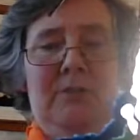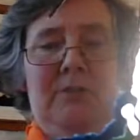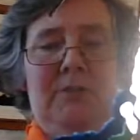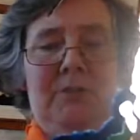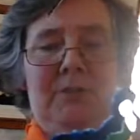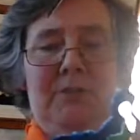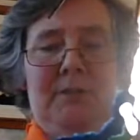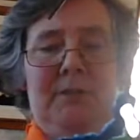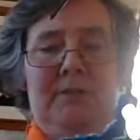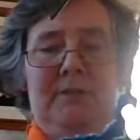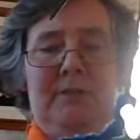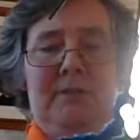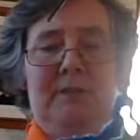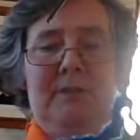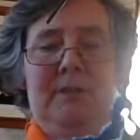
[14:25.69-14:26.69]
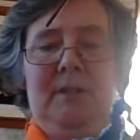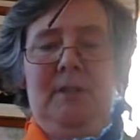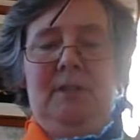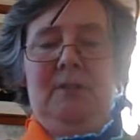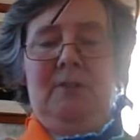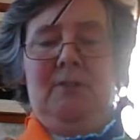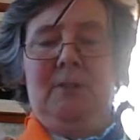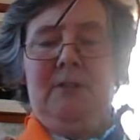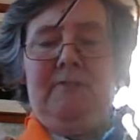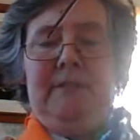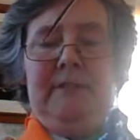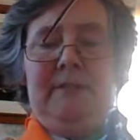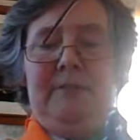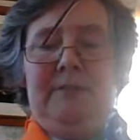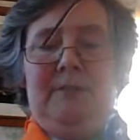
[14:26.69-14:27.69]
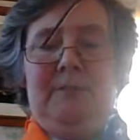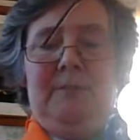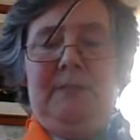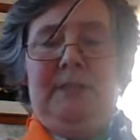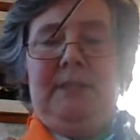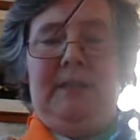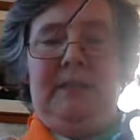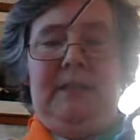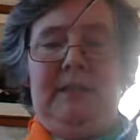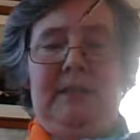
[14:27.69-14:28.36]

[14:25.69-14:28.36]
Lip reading: you're just going to hook it around the top there,